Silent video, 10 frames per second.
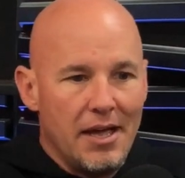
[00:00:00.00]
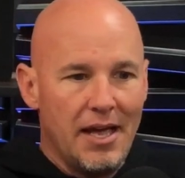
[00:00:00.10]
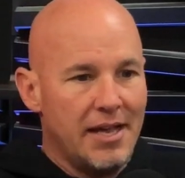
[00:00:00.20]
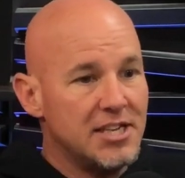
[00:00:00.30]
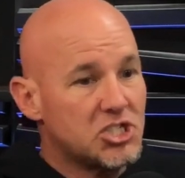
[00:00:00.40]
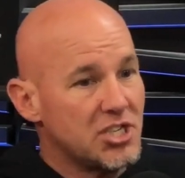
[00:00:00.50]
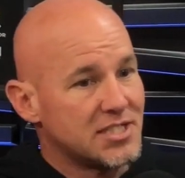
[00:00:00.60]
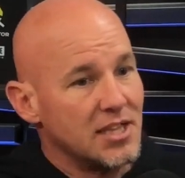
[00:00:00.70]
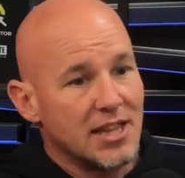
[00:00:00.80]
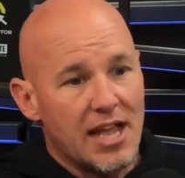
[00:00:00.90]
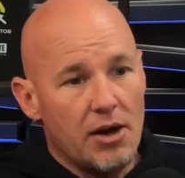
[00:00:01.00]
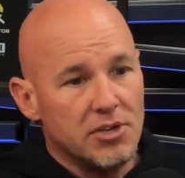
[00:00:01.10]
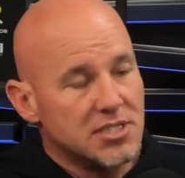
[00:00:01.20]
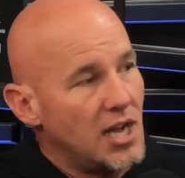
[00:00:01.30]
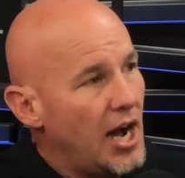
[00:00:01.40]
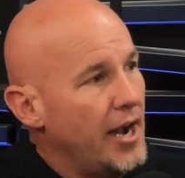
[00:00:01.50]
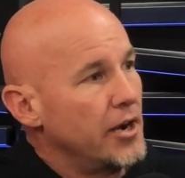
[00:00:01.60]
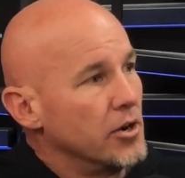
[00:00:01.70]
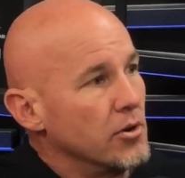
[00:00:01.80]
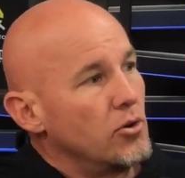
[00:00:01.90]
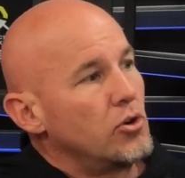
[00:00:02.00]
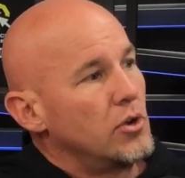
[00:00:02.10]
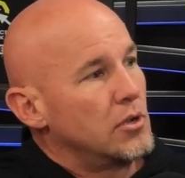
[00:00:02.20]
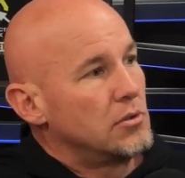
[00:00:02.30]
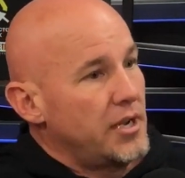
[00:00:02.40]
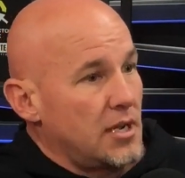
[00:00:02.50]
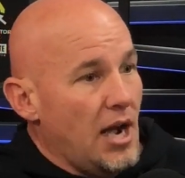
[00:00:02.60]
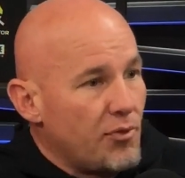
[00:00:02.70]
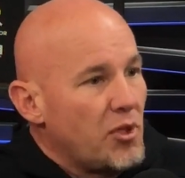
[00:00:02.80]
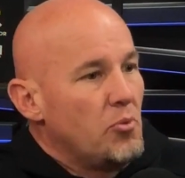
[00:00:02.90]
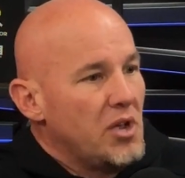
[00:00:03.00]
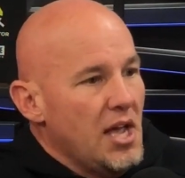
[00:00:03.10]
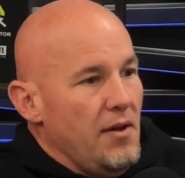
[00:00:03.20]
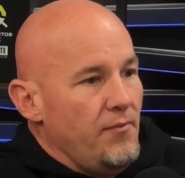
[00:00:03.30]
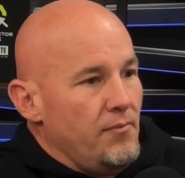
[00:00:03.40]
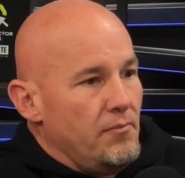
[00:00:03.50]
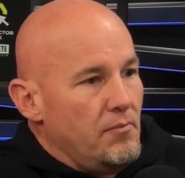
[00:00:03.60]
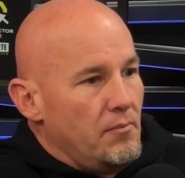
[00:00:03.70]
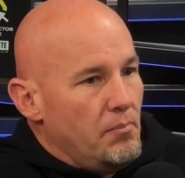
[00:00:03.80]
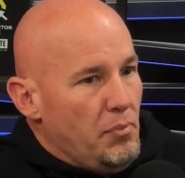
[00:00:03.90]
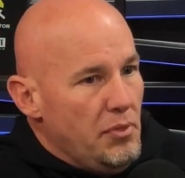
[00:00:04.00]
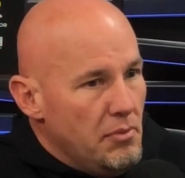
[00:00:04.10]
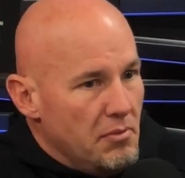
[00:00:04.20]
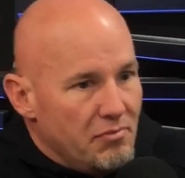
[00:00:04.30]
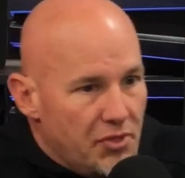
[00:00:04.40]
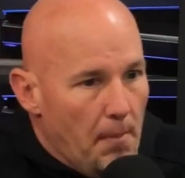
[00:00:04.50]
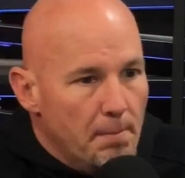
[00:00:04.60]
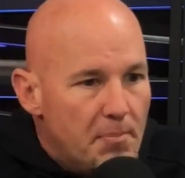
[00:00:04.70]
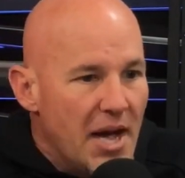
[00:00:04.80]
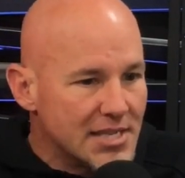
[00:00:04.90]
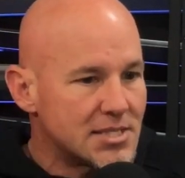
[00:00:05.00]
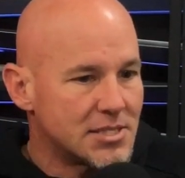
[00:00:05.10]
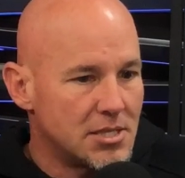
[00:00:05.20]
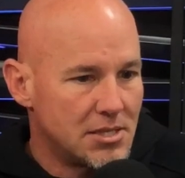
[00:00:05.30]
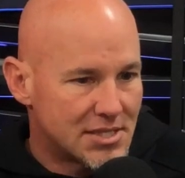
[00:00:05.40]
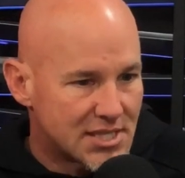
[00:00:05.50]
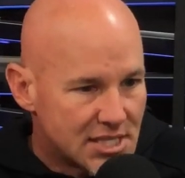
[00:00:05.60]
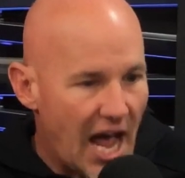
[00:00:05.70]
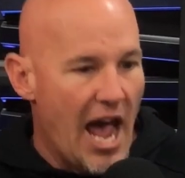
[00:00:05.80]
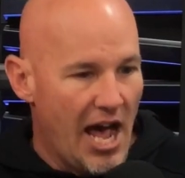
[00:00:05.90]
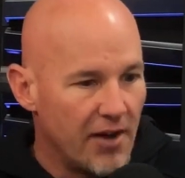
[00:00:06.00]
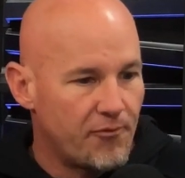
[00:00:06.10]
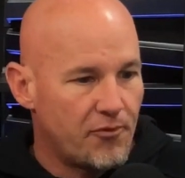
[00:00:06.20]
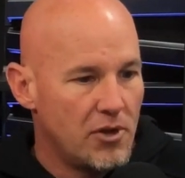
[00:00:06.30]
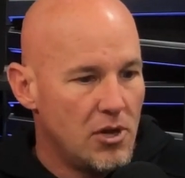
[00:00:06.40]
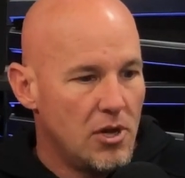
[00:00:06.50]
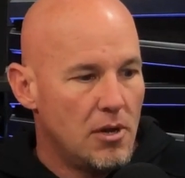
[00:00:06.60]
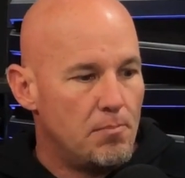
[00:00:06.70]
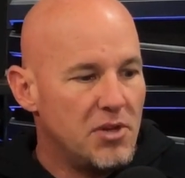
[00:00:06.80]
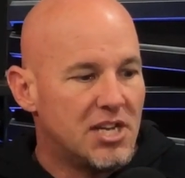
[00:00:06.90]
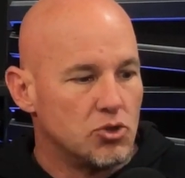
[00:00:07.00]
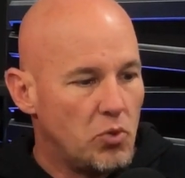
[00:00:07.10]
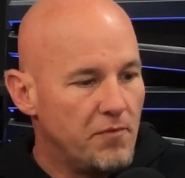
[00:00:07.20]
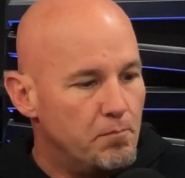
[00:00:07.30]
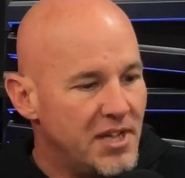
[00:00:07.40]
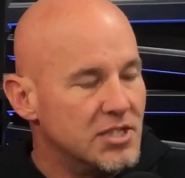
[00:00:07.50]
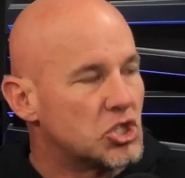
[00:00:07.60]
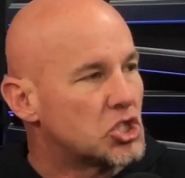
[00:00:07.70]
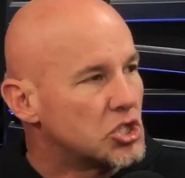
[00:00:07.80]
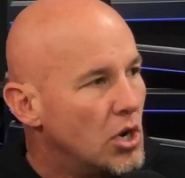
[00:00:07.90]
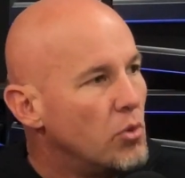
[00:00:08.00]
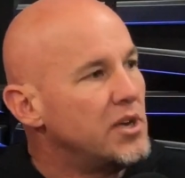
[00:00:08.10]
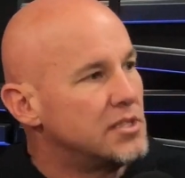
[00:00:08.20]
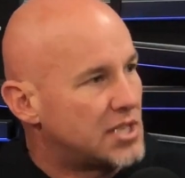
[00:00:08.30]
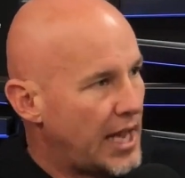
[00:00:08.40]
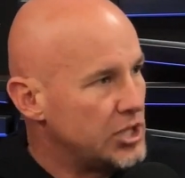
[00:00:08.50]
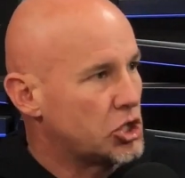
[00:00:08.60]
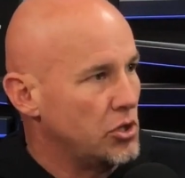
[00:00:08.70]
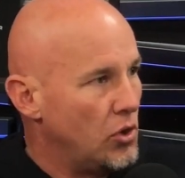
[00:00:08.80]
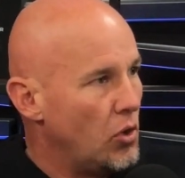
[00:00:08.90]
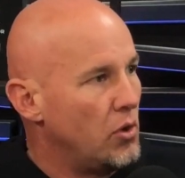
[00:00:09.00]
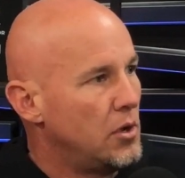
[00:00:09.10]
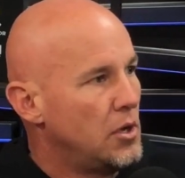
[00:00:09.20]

And it's just allowed us to hire, like, I think we have the best staff mm-hmm. because we've been so intentional